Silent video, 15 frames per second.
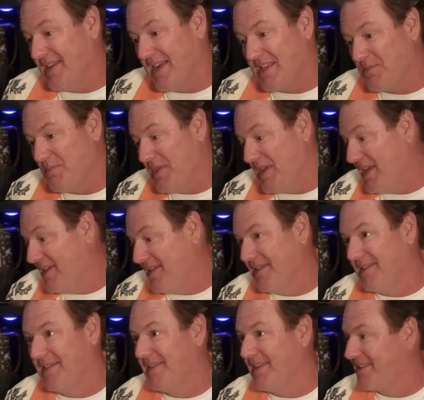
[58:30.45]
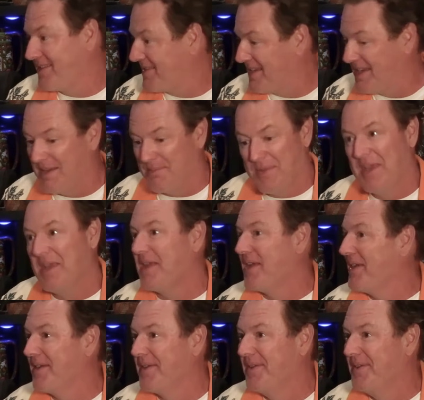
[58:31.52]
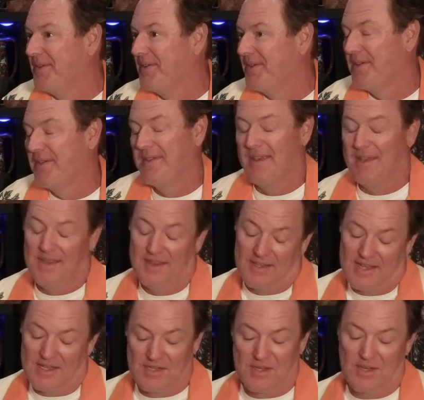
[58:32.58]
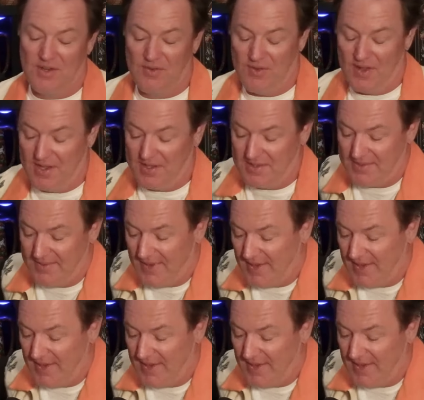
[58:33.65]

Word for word: that's me," and just keep being you. I think that's good advice.